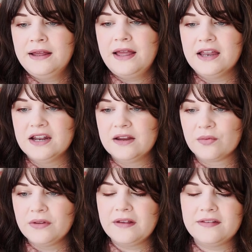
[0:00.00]
and it
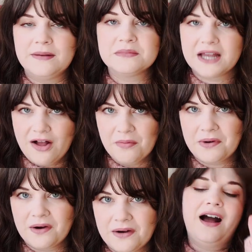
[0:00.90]
really seemed to help
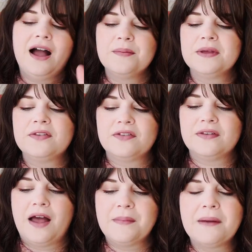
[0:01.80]
her. I'm at
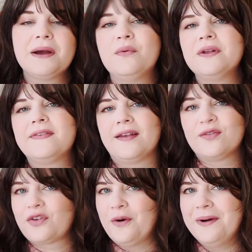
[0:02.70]
I'm at my wits
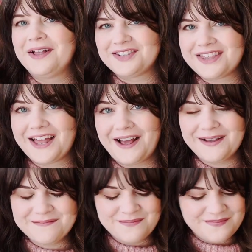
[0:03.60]
end so much that
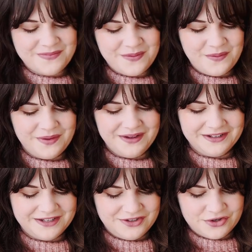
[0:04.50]
I'm willing
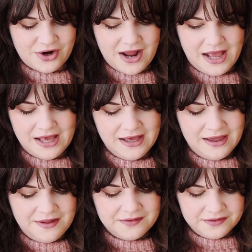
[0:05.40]
to try
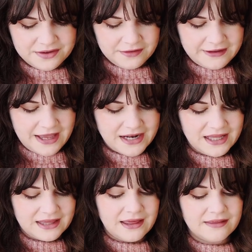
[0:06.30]
literally
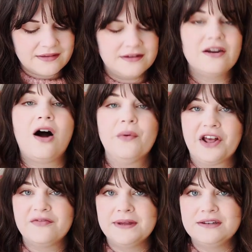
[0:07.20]
anything that's not what
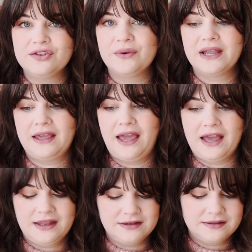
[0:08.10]
I've been doing
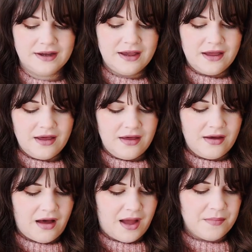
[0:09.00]
and I'm